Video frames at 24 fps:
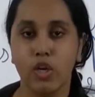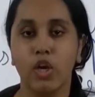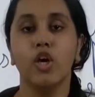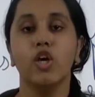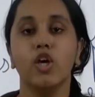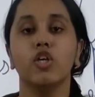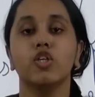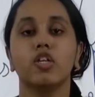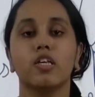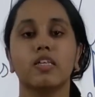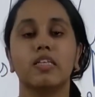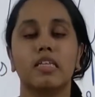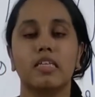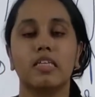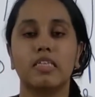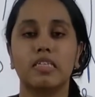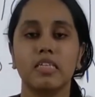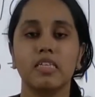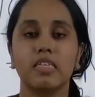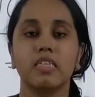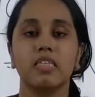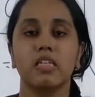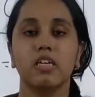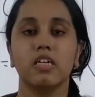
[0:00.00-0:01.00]
So this
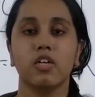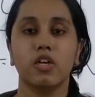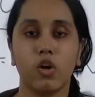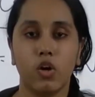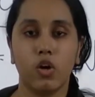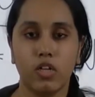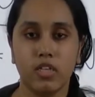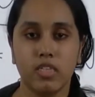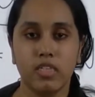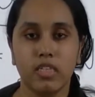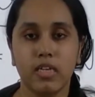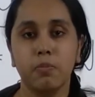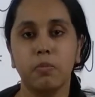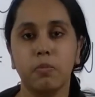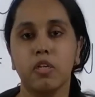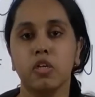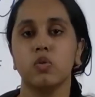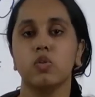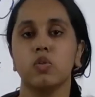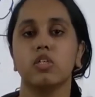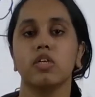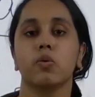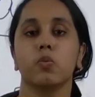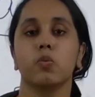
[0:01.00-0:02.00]
is the concept
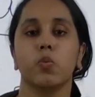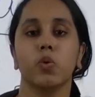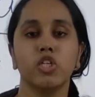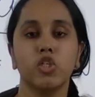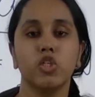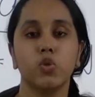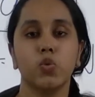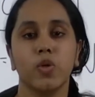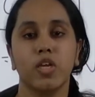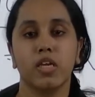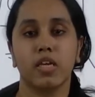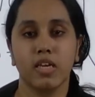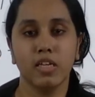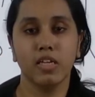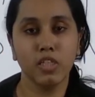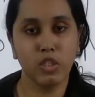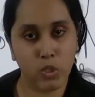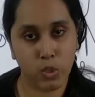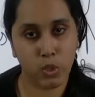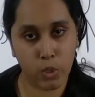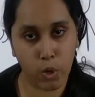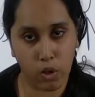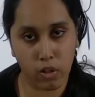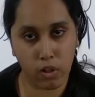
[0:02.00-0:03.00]
using which we can
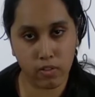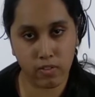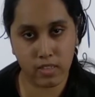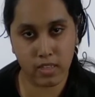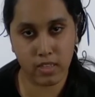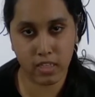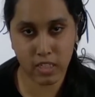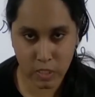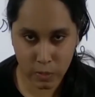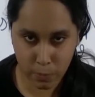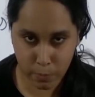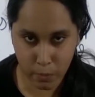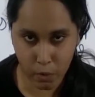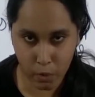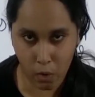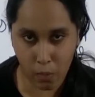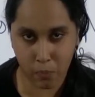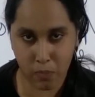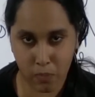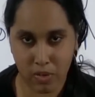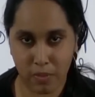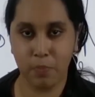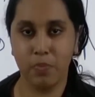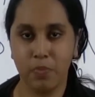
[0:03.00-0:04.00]
solve this
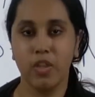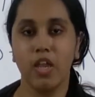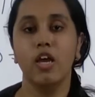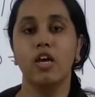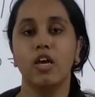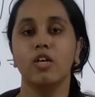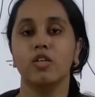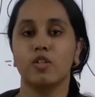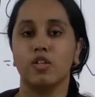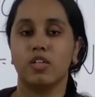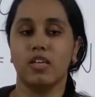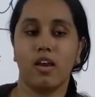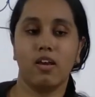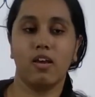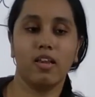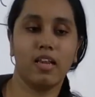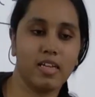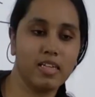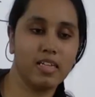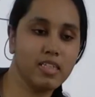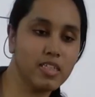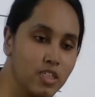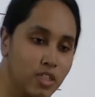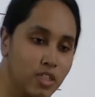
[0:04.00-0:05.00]
problem. So now let's